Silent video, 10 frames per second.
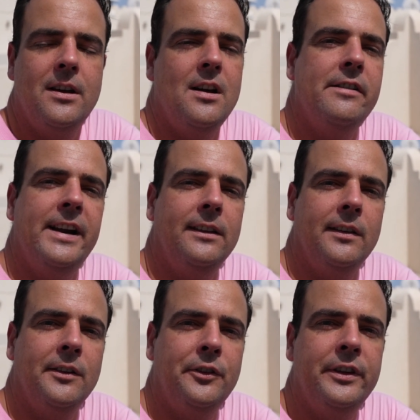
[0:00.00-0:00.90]
Alright,
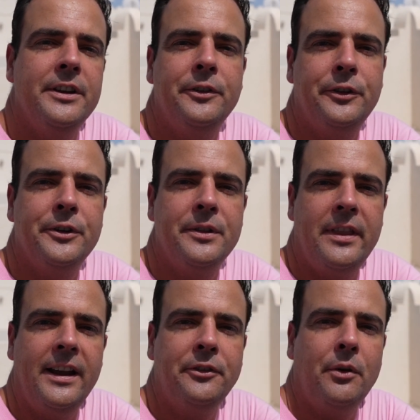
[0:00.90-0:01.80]
see you soon,
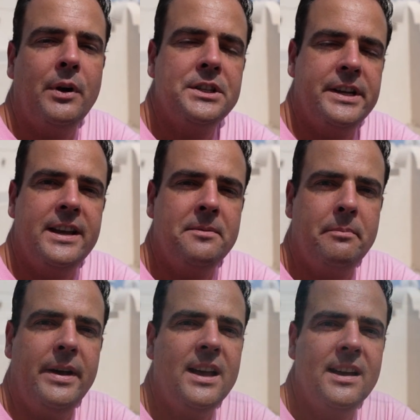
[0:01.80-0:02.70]
thanks for watching,
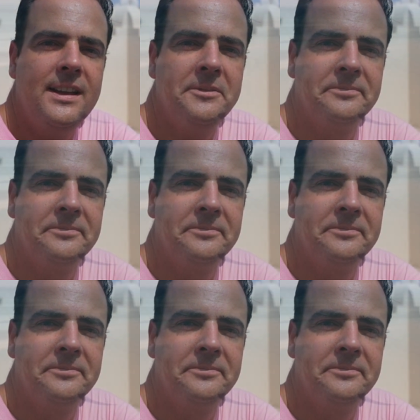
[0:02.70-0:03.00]
bye!